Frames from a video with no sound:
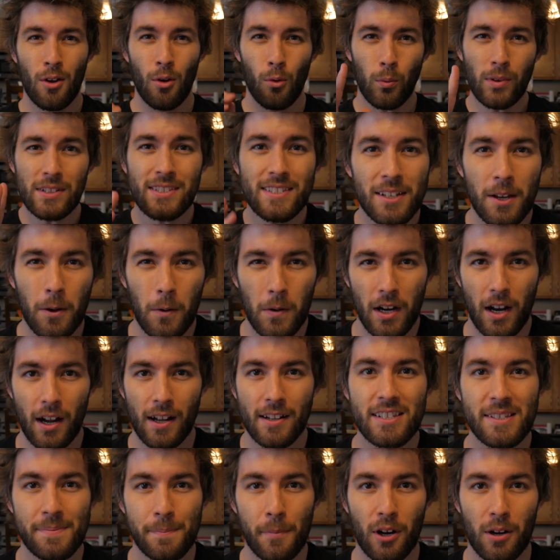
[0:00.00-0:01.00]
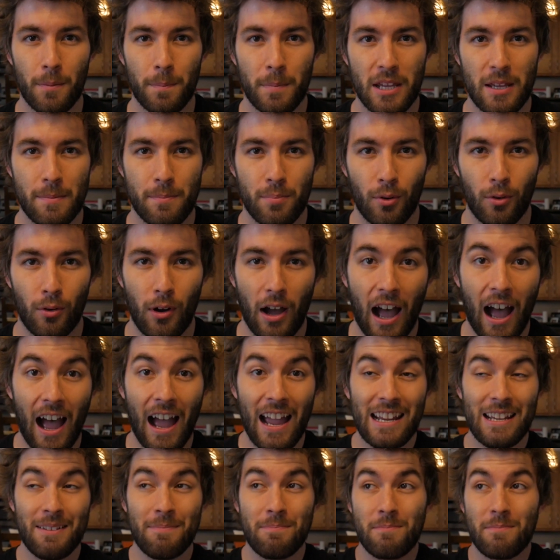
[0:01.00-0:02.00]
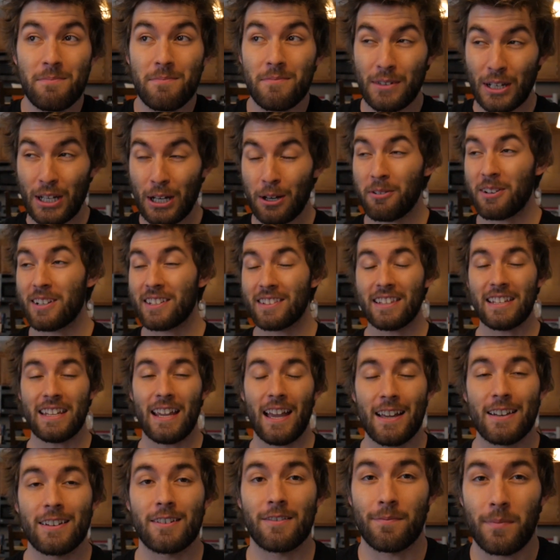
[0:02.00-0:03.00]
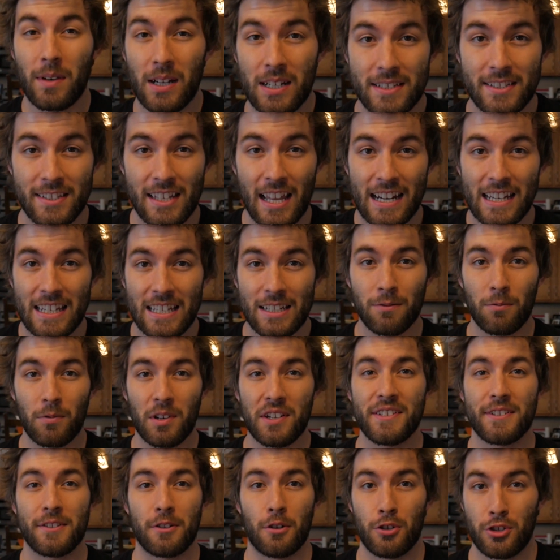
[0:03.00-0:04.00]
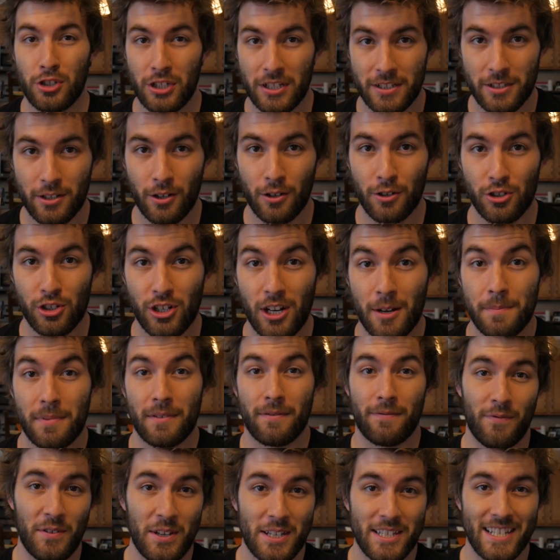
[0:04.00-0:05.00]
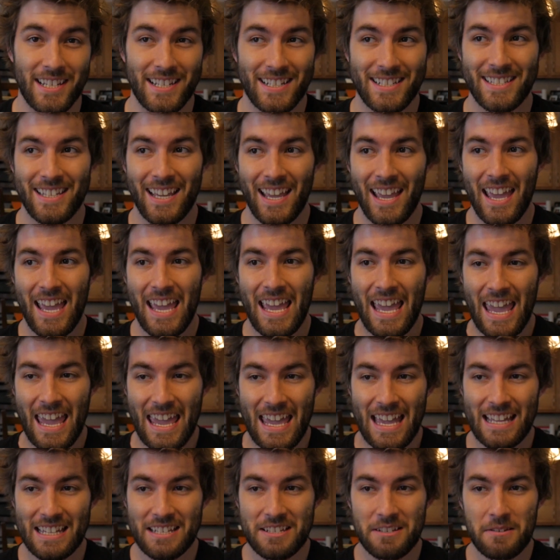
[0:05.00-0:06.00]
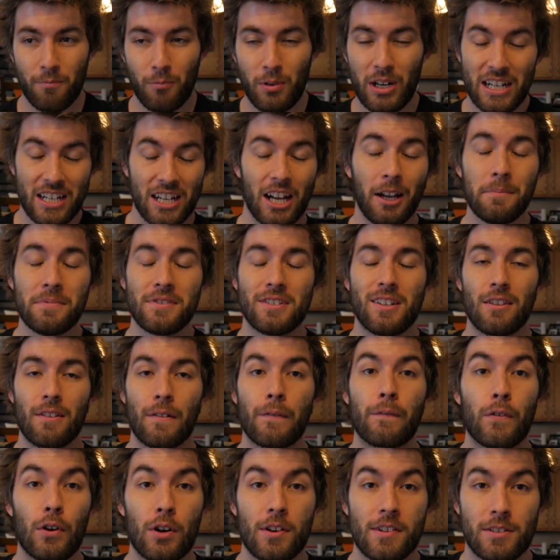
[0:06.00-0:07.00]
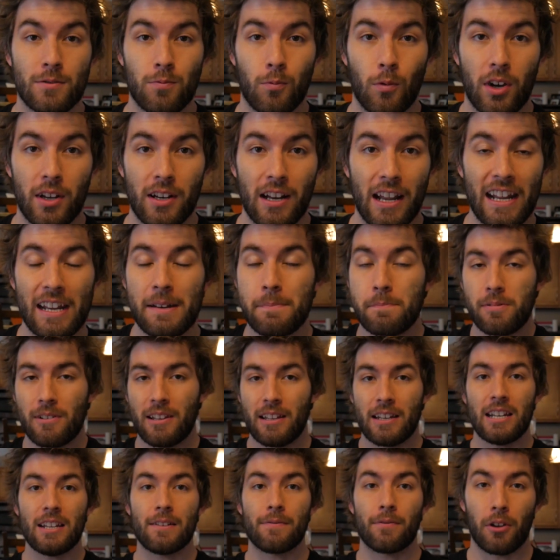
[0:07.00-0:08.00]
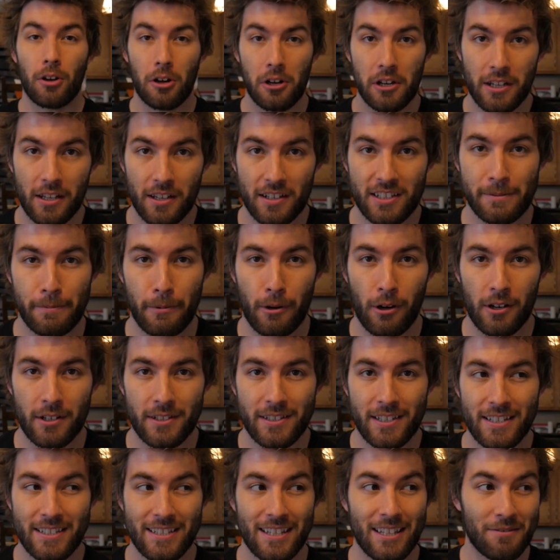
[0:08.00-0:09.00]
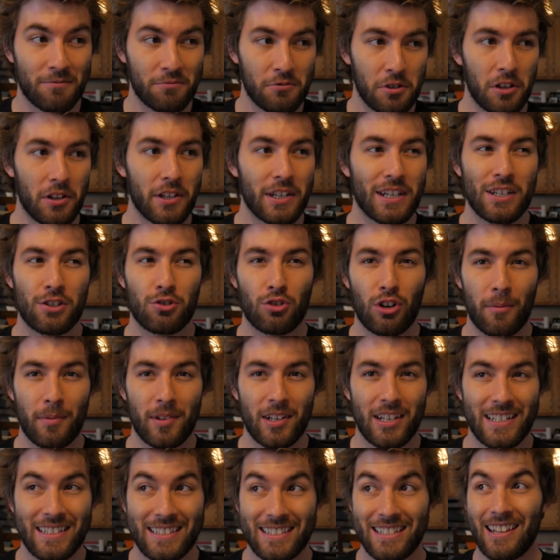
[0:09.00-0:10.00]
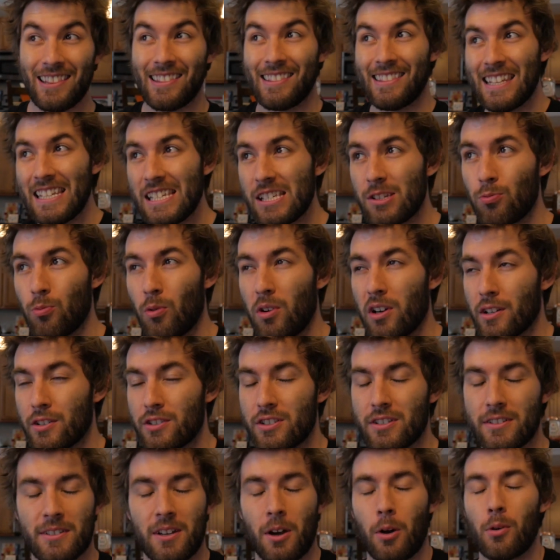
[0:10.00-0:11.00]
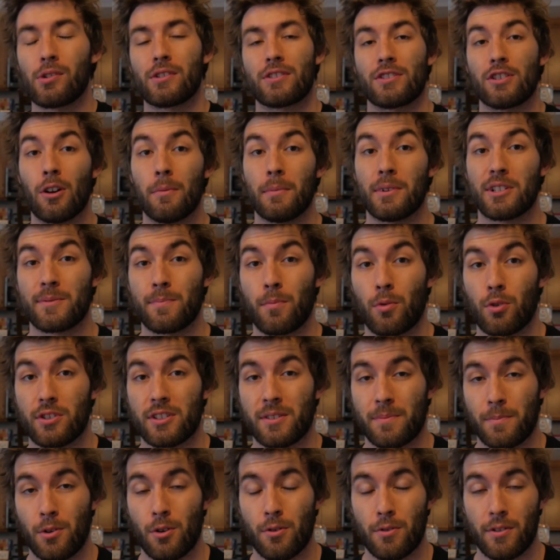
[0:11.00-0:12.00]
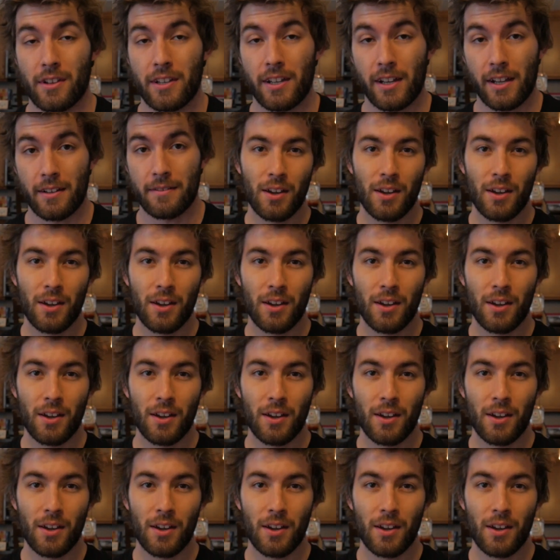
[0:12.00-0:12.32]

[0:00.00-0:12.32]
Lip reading: What's going on, smart people? I am nearing the end of my second research internship in physics, and when it comes to the first one, I had plenty of learning experiences that really contributed to this one just going so much more smoothly.